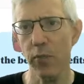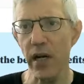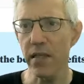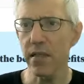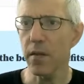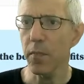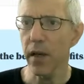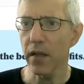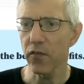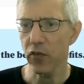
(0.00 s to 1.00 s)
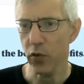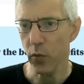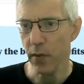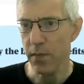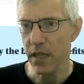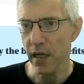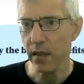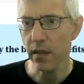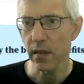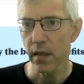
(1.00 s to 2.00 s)
pricing plan for a
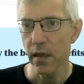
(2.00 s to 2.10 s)
website.